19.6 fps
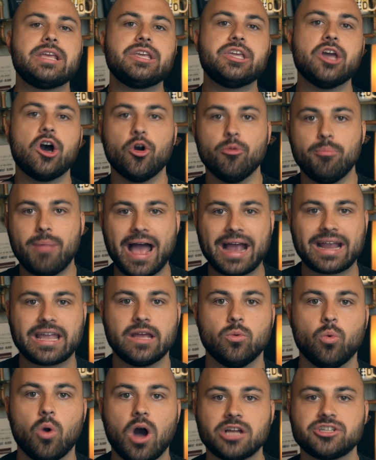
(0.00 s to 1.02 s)
go back
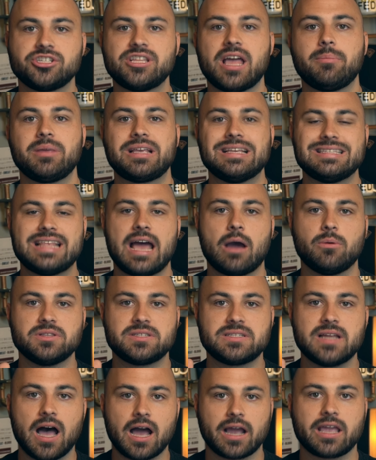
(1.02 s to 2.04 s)
and watch that, because that one's
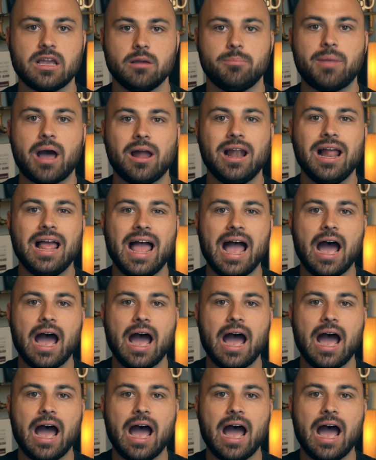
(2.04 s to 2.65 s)
talking about